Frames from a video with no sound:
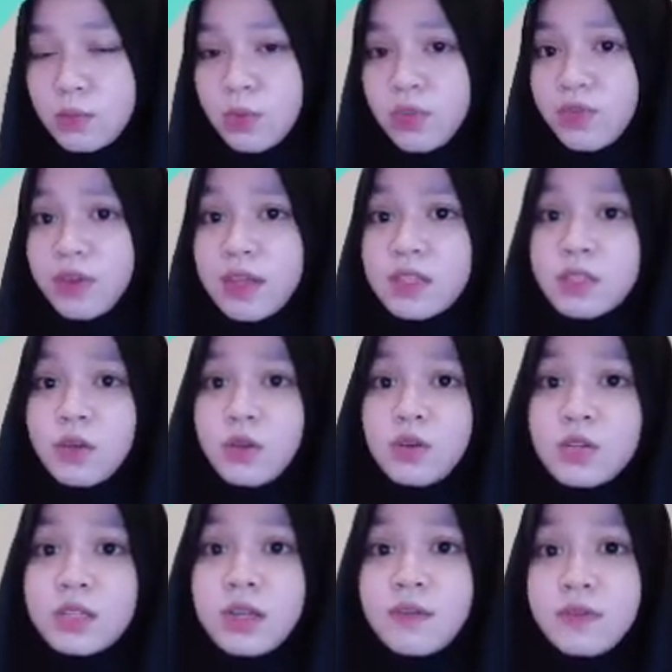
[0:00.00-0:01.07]
It provides
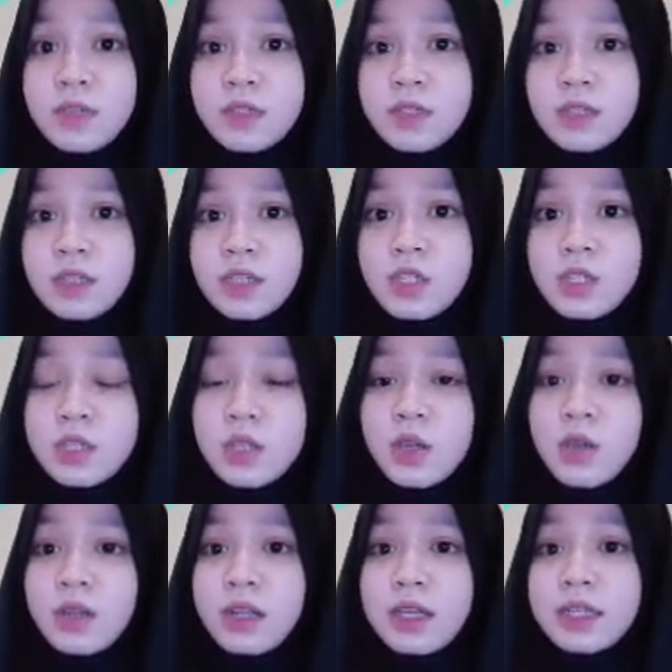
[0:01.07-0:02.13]
other services such as
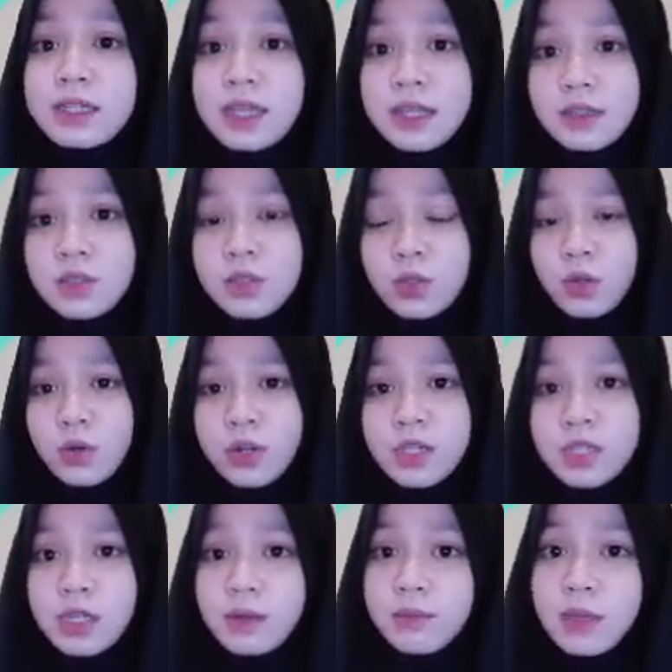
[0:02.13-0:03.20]
online data
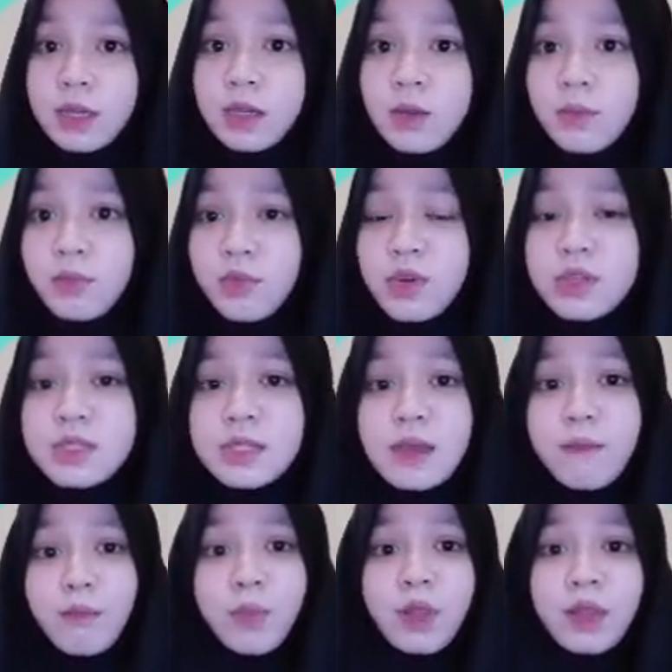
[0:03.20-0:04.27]
storage and backup, for
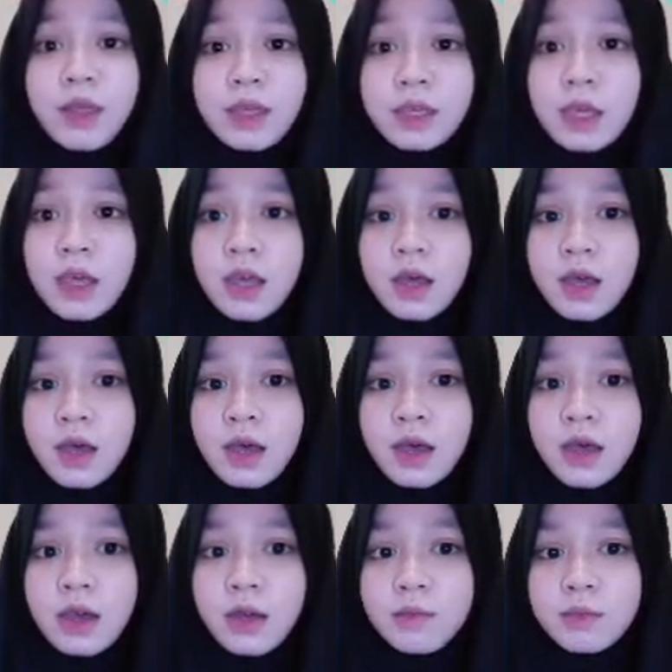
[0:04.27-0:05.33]
example, like
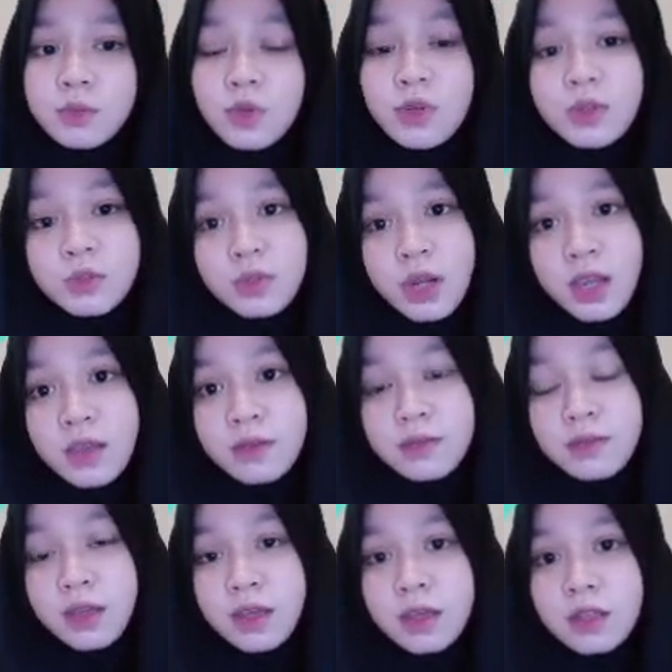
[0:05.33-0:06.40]
Google Drive
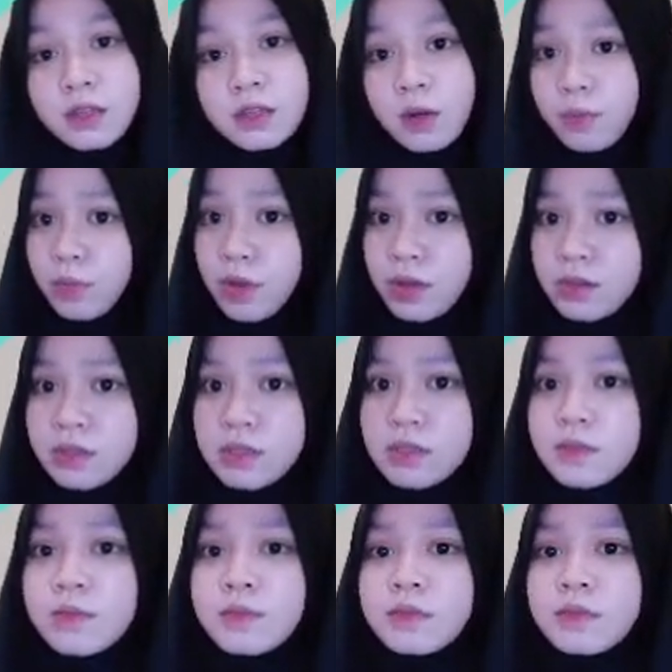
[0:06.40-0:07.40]
and Dropbox.